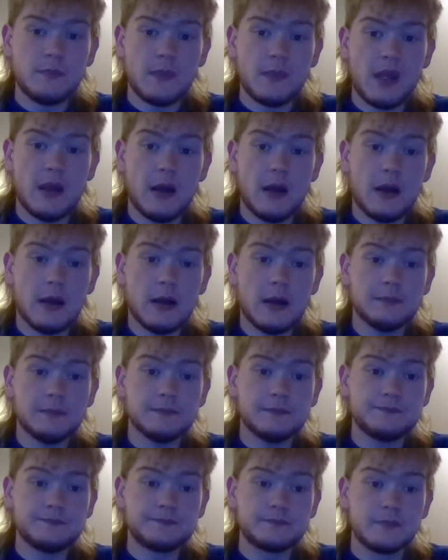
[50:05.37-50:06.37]

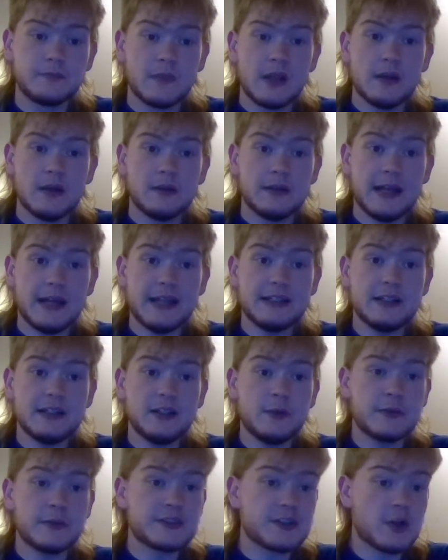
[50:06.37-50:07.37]

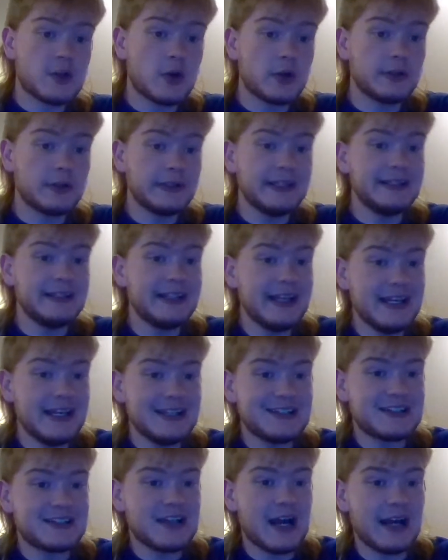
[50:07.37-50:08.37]
Landon Lewis currently
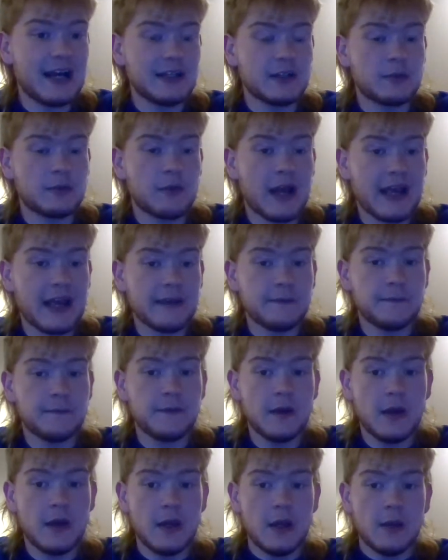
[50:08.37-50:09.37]
leads Tyler
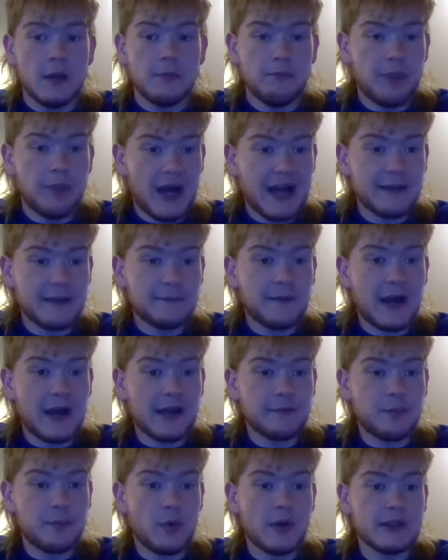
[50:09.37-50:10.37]
Reif by
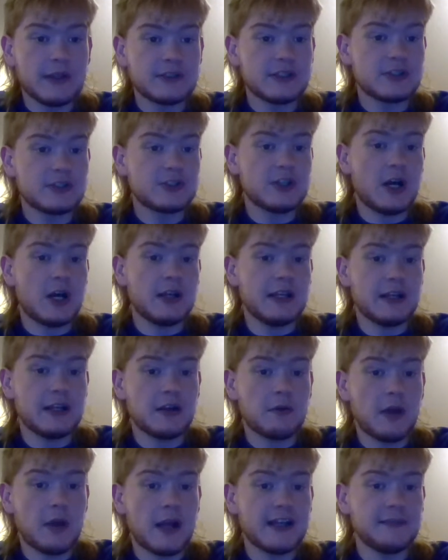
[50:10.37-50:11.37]
5 points. Sean
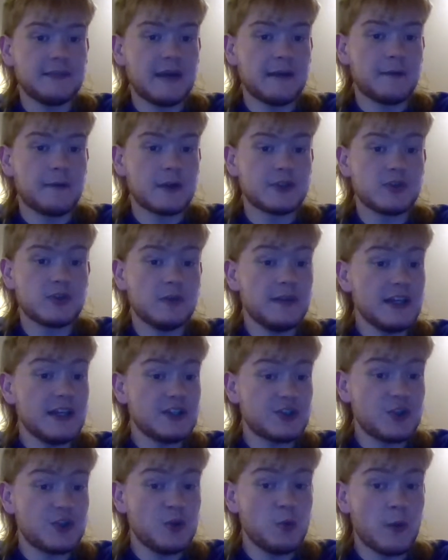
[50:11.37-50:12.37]
Hingorani, by virtue of
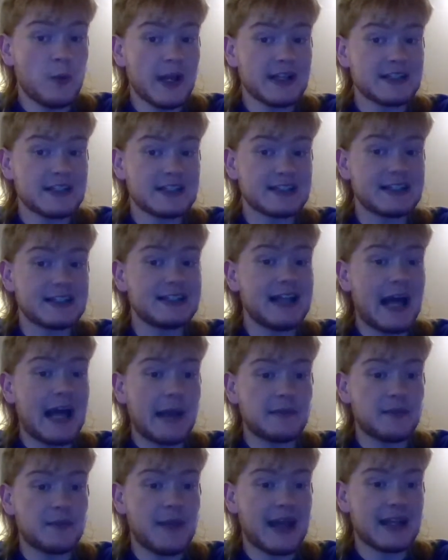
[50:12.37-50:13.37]
his 2 wins, has
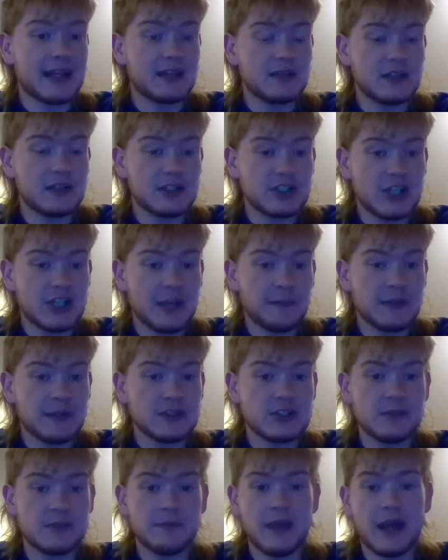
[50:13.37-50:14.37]
climbed back into the
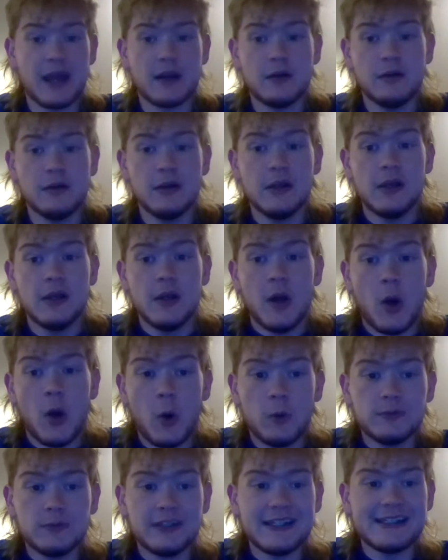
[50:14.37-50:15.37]
championship battle,
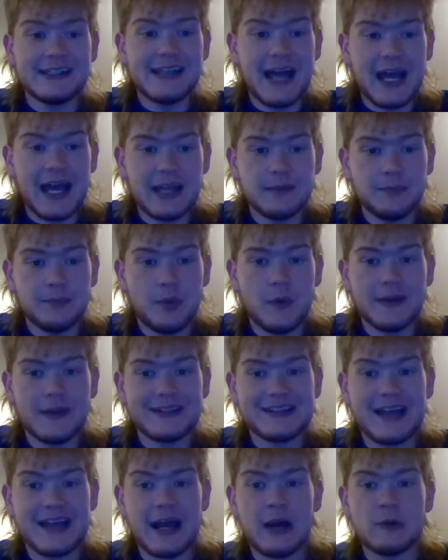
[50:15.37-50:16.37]
only 9
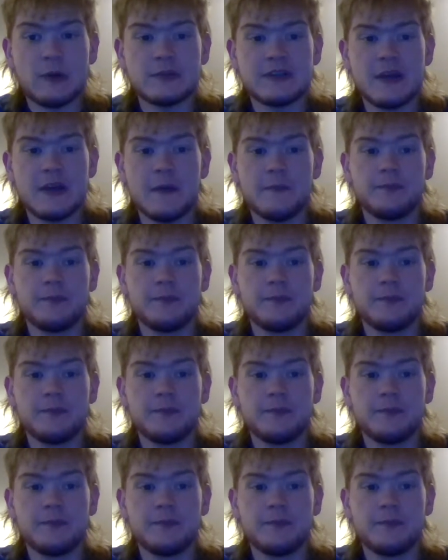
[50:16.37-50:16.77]
points out.